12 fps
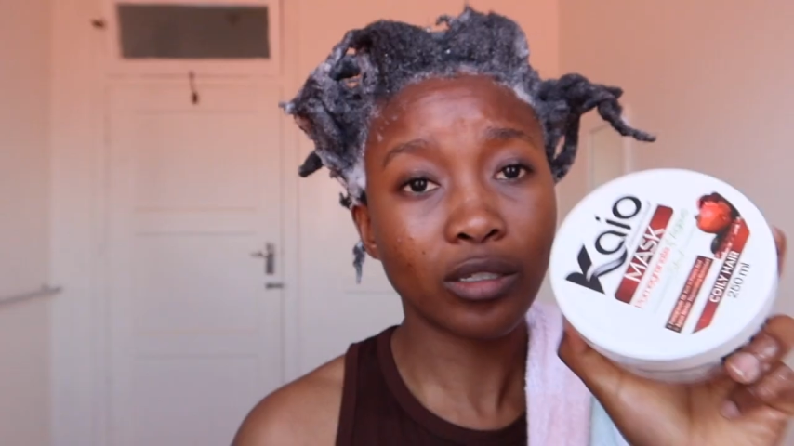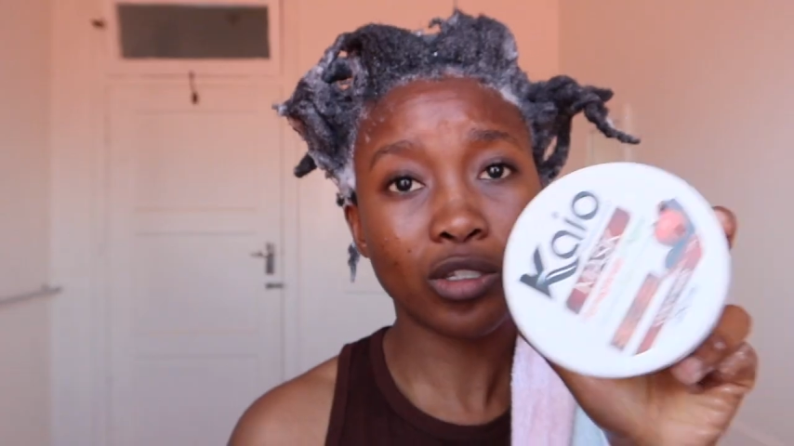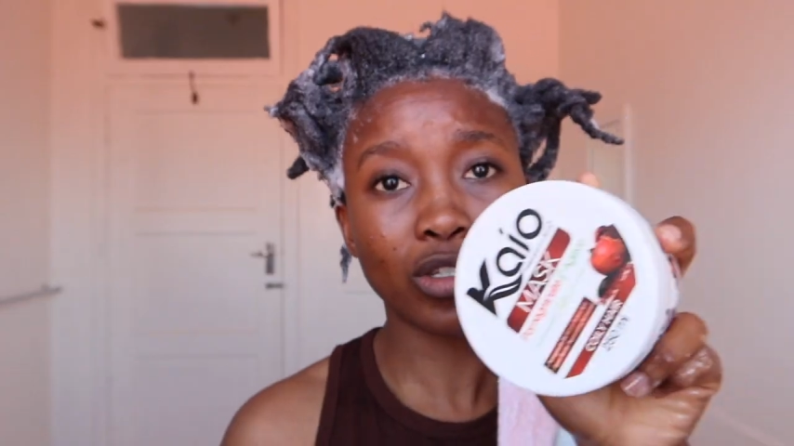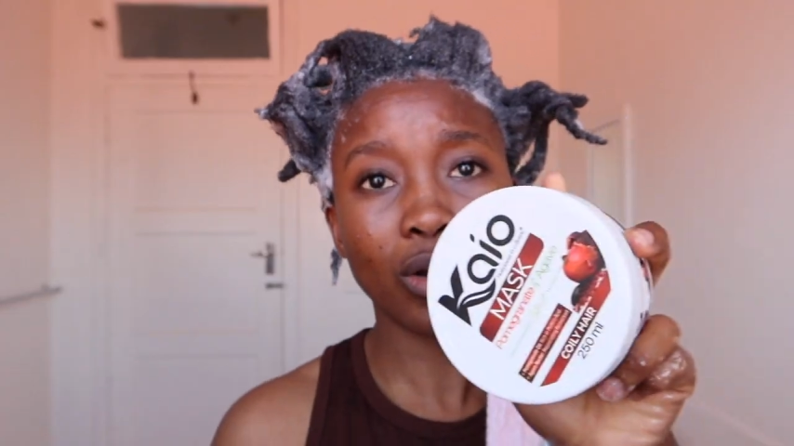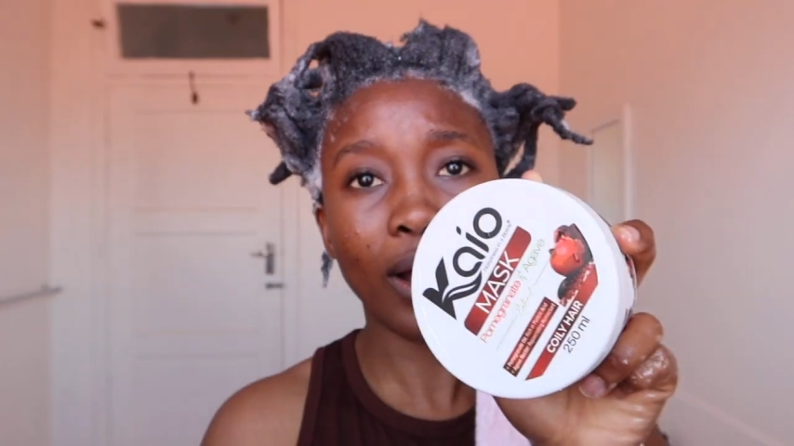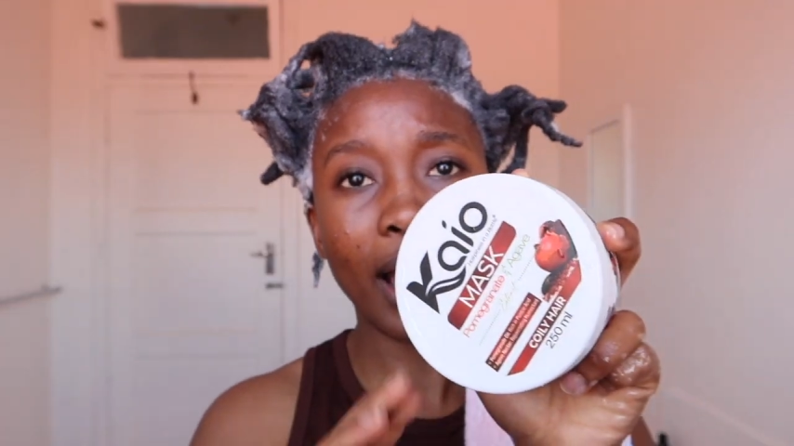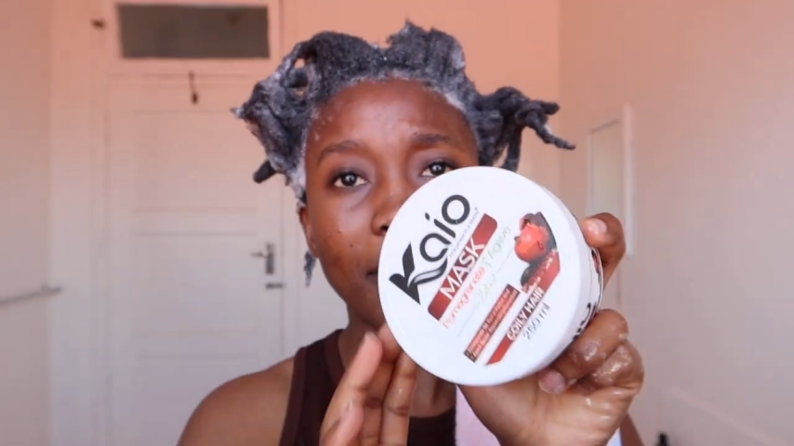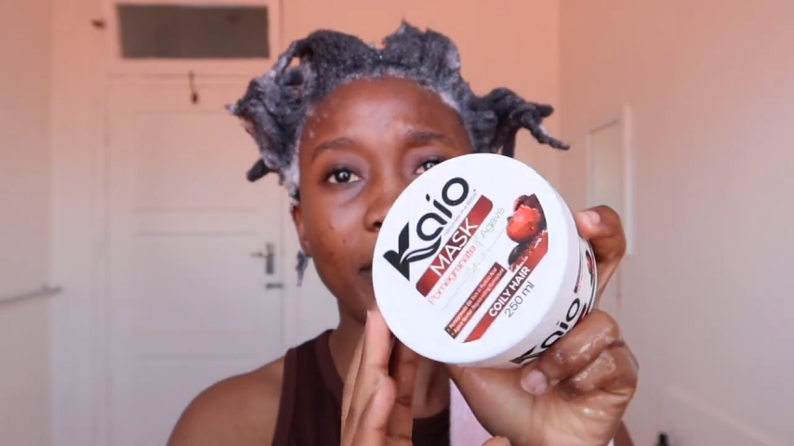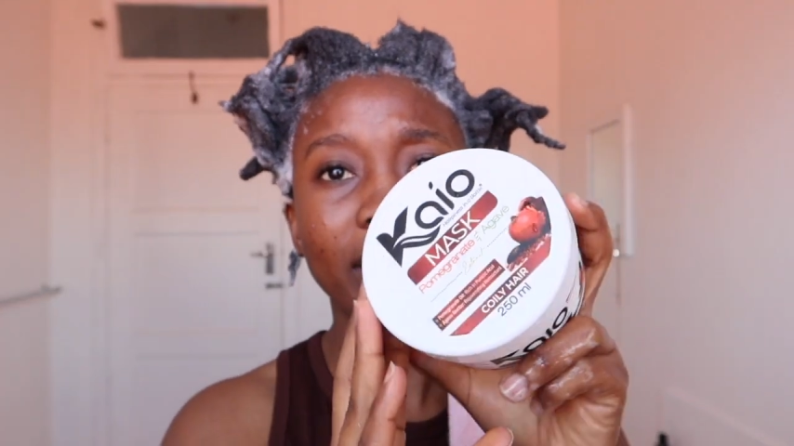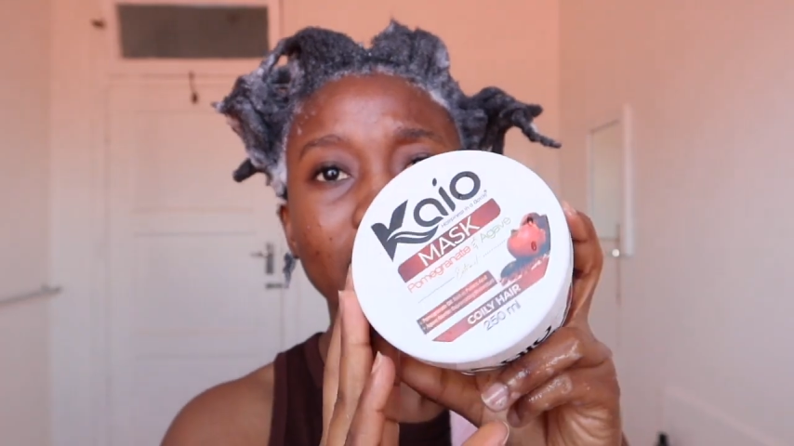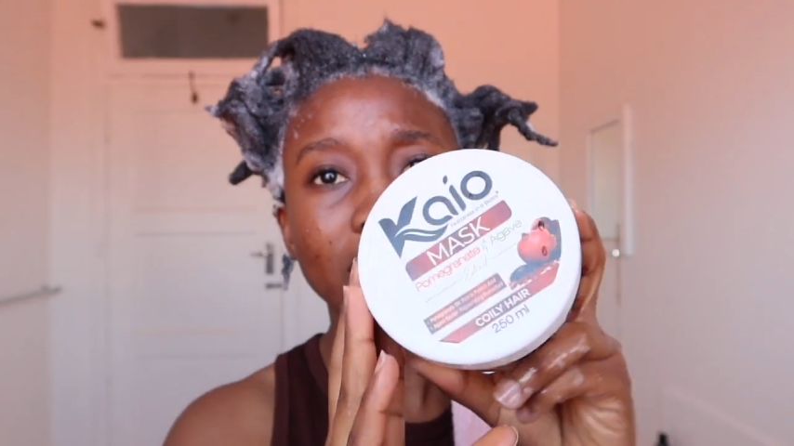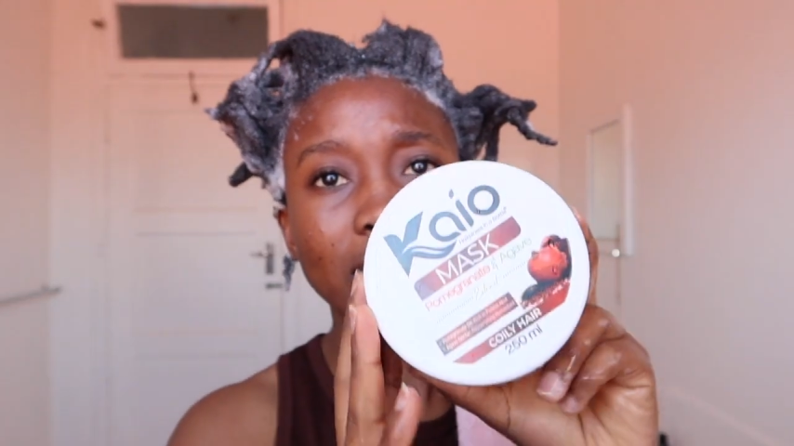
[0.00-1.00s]
So I
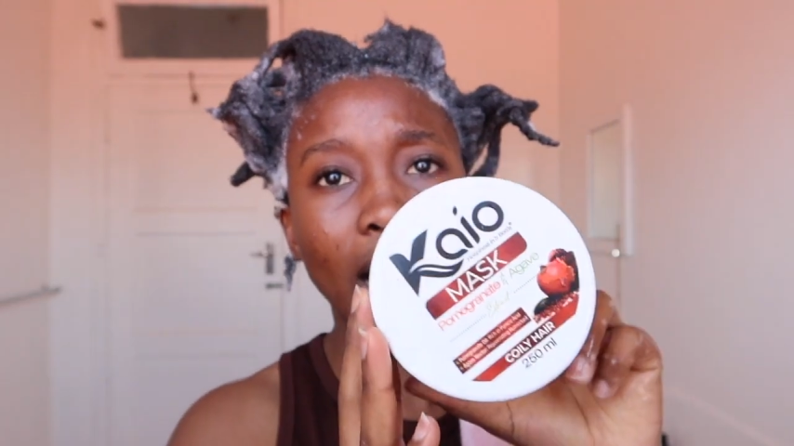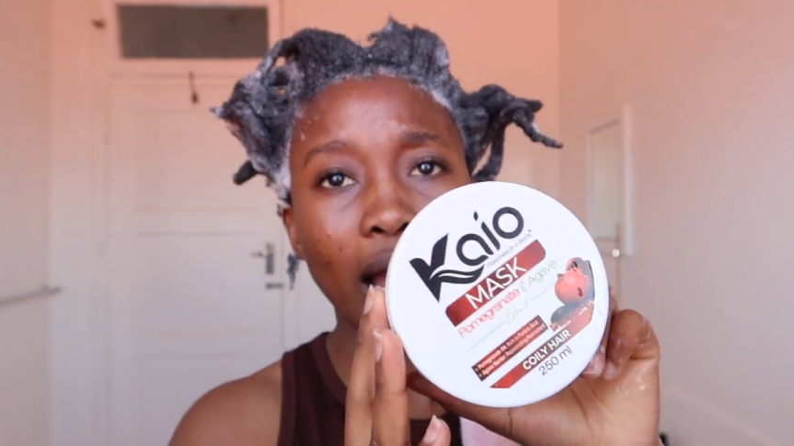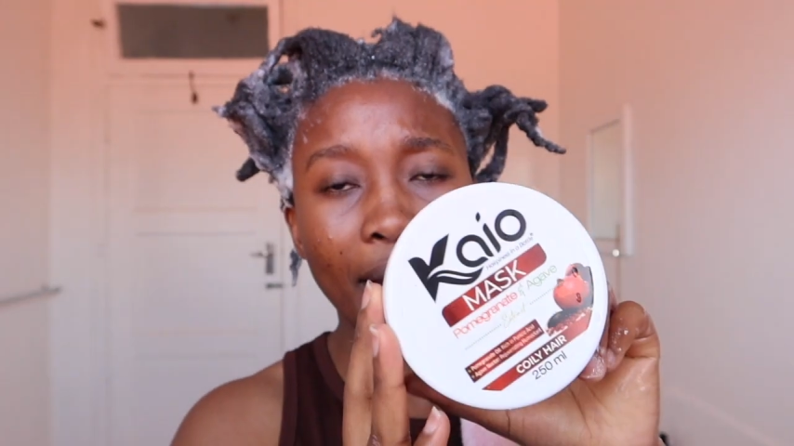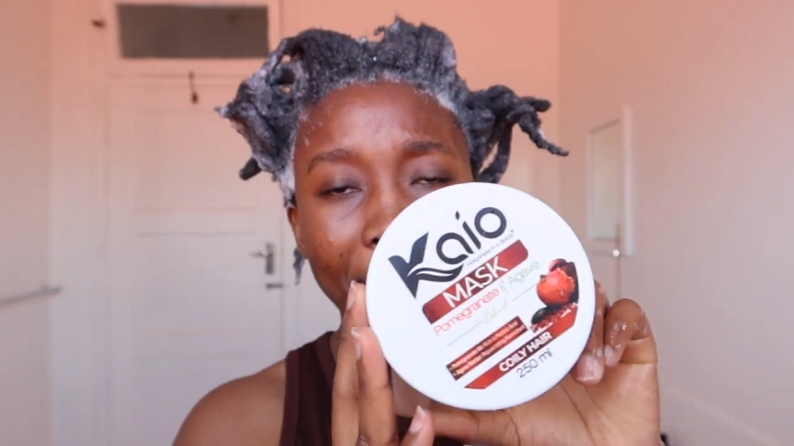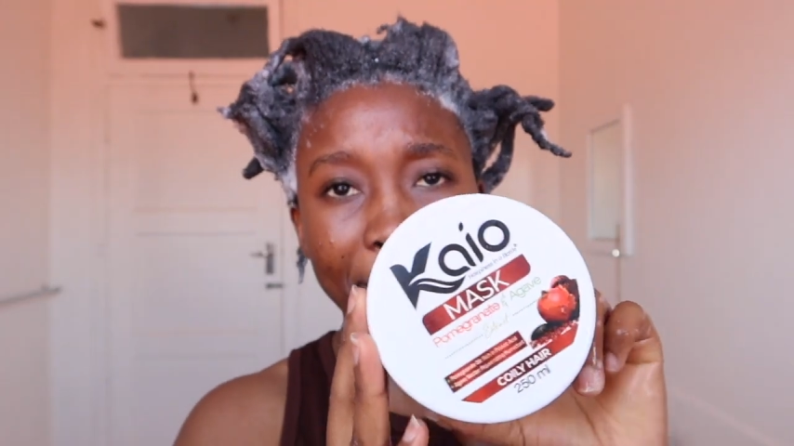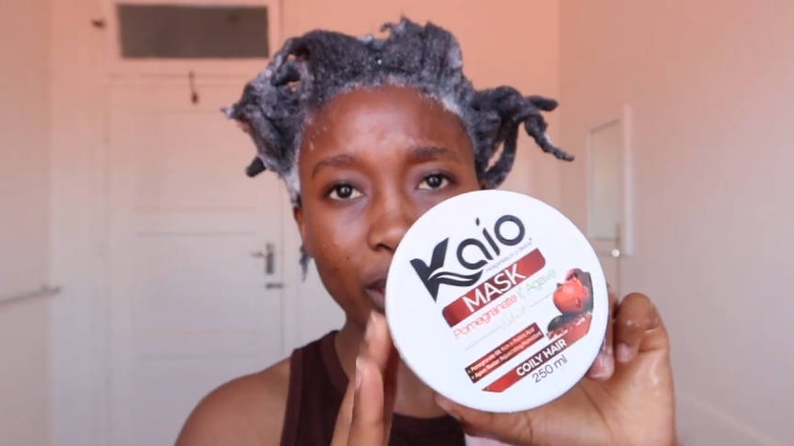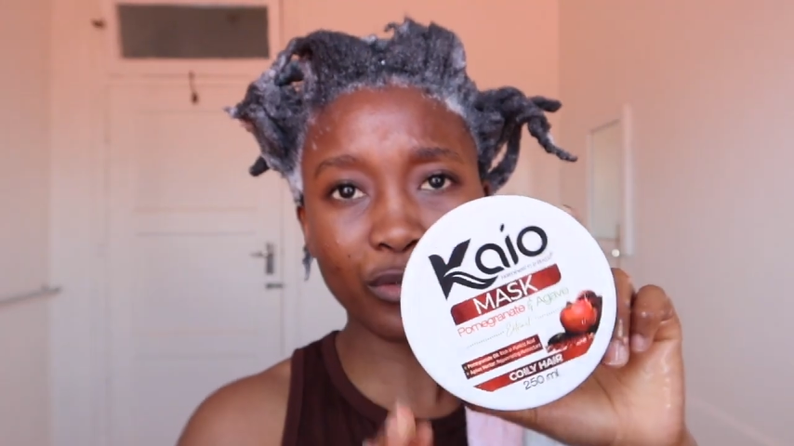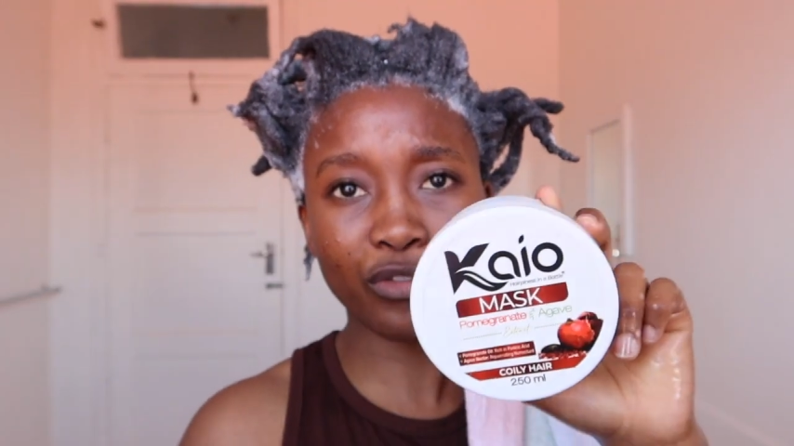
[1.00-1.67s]
picked this up